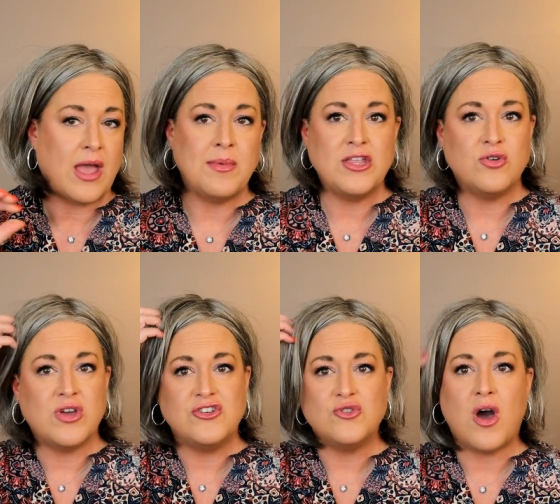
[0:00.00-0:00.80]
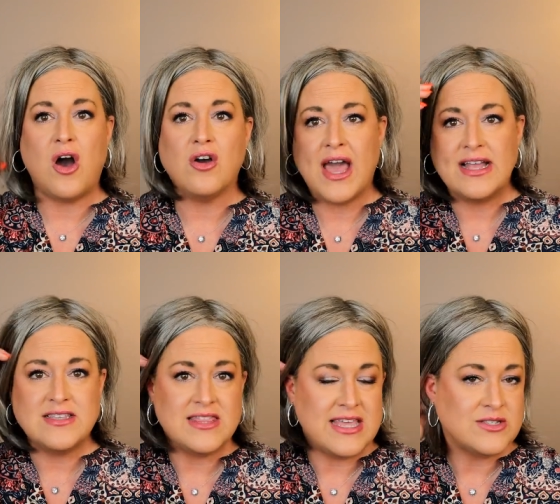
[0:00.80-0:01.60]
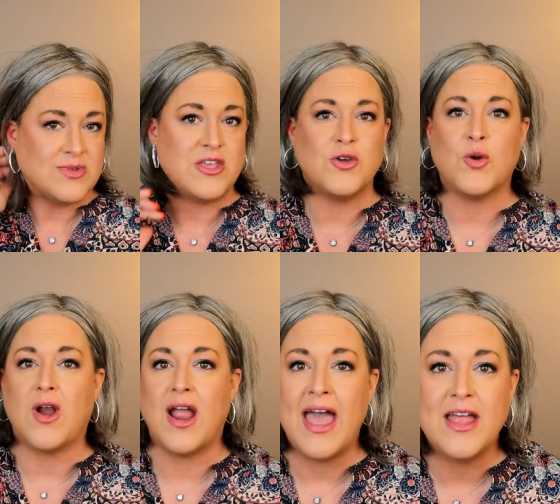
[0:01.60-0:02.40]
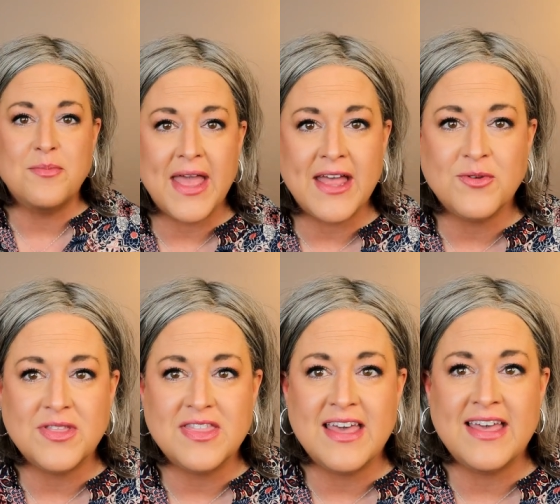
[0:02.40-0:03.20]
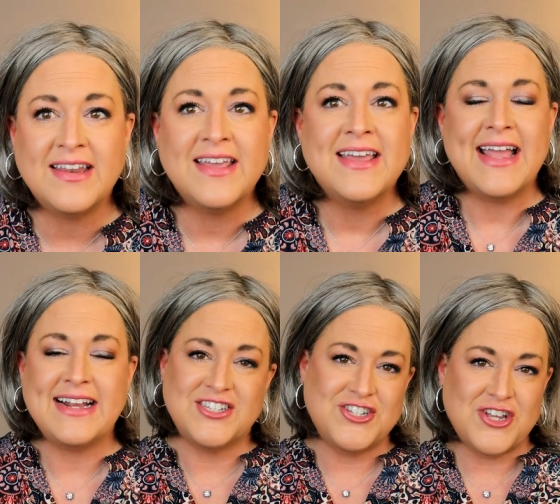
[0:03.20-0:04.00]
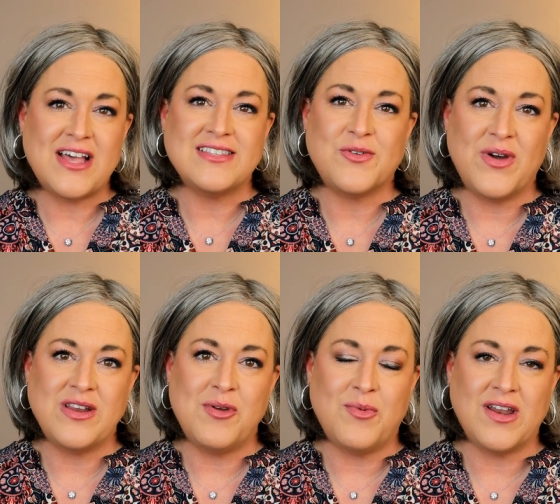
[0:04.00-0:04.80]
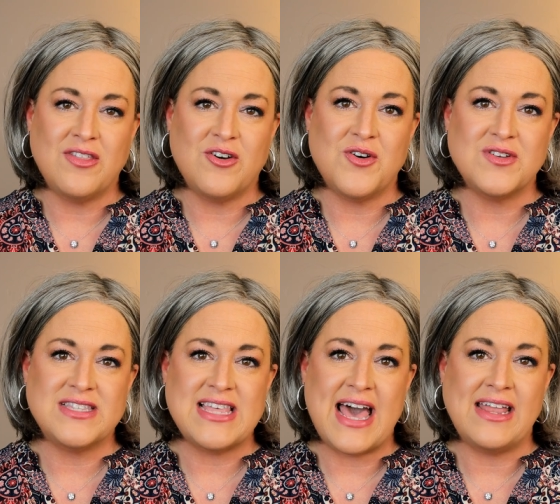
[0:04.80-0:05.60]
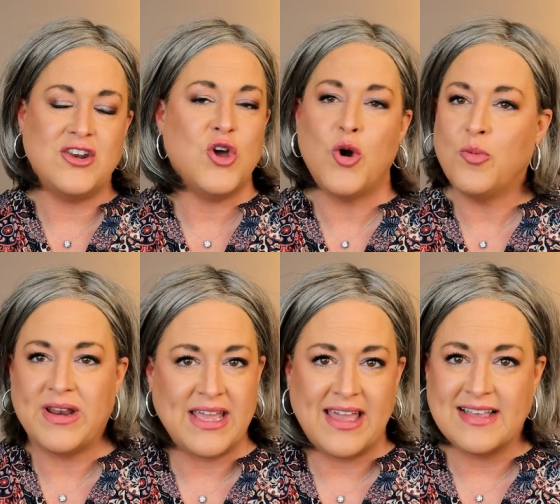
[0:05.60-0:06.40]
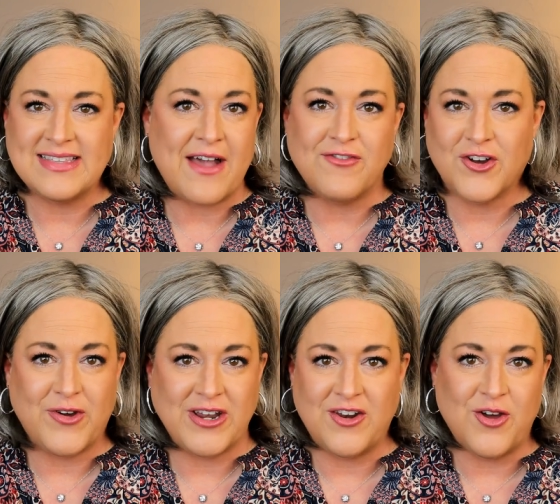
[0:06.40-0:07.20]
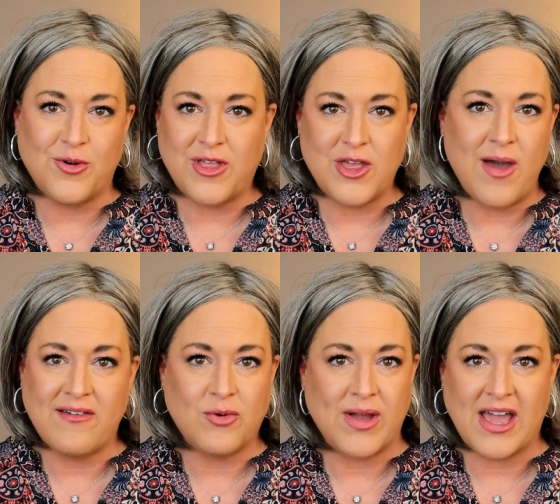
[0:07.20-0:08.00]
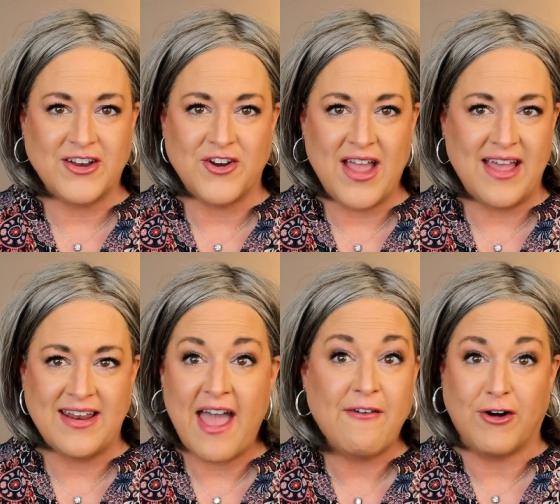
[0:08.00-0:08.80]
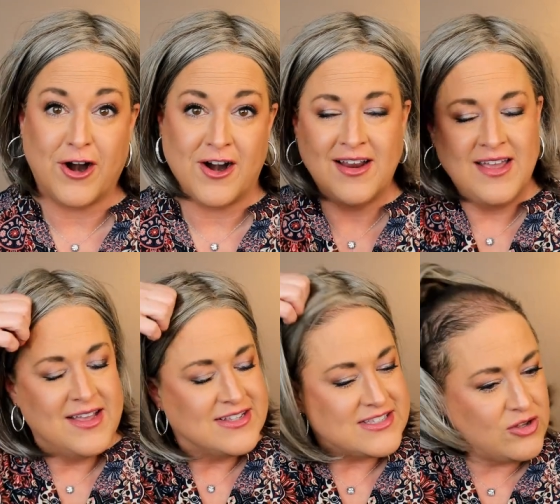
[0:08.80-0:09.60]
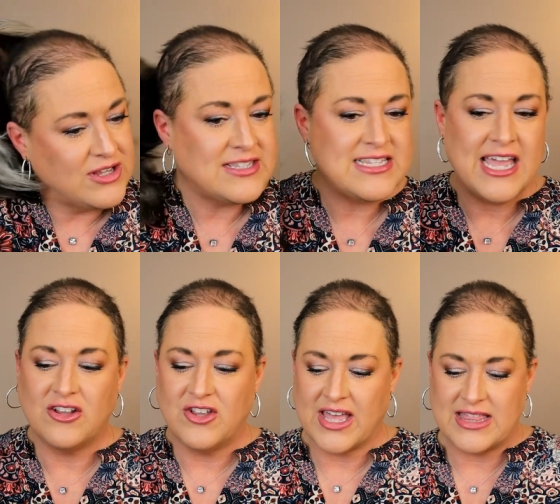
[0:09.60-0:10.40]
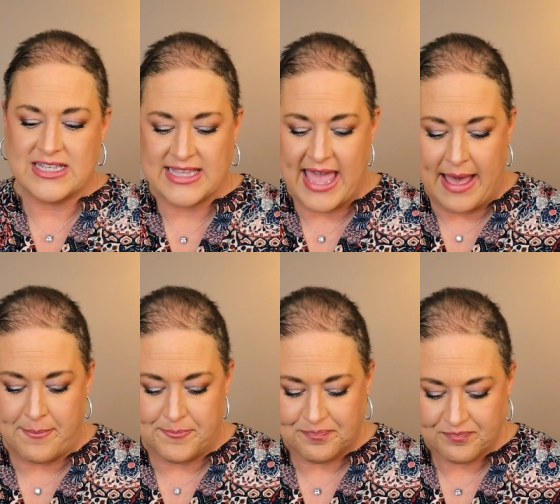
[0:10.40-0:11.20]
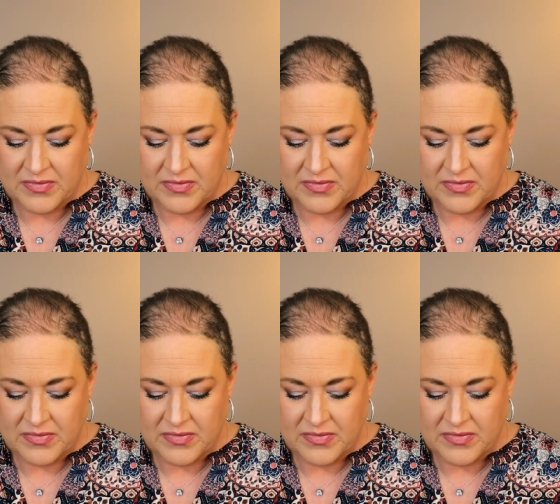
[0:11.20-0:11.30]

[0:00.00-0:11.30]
I mean, you can do all kinds of things with it. You can wear a headband with it. It's just going to be one of those that nobody is ever going to know that you have a wig on your head ever. So let's take a look at this cap.